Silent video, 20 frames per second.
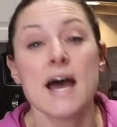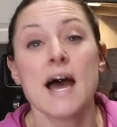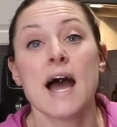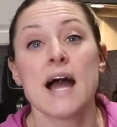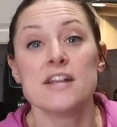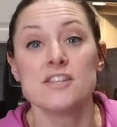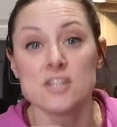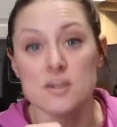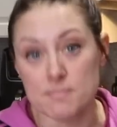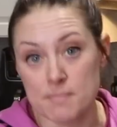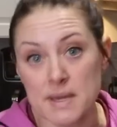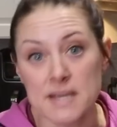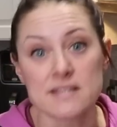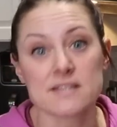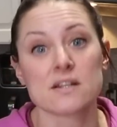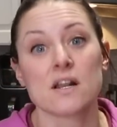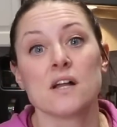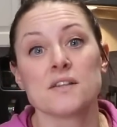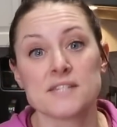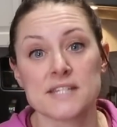and you mix
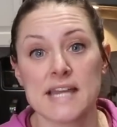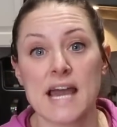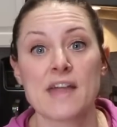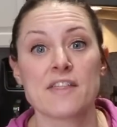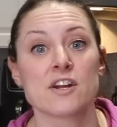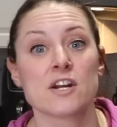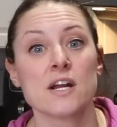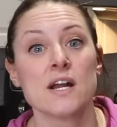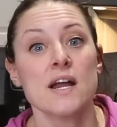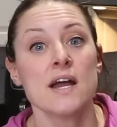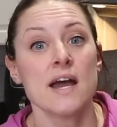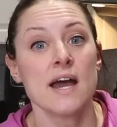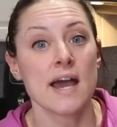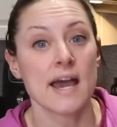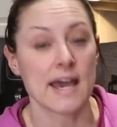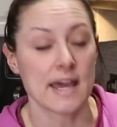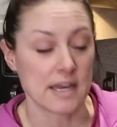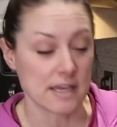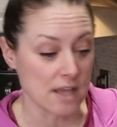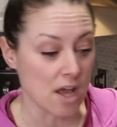it all together,
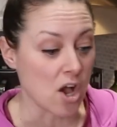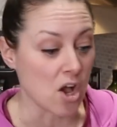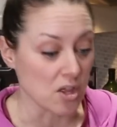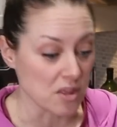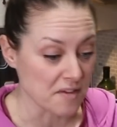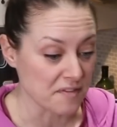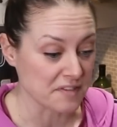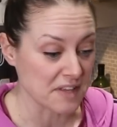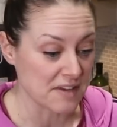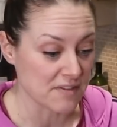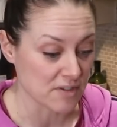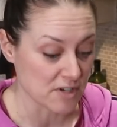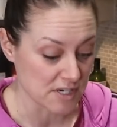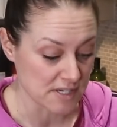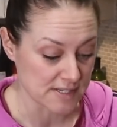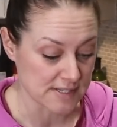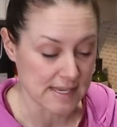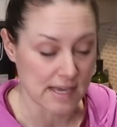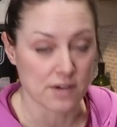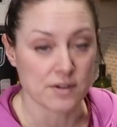and all the flavor
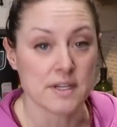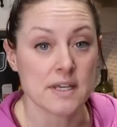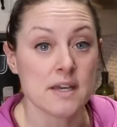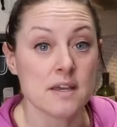is down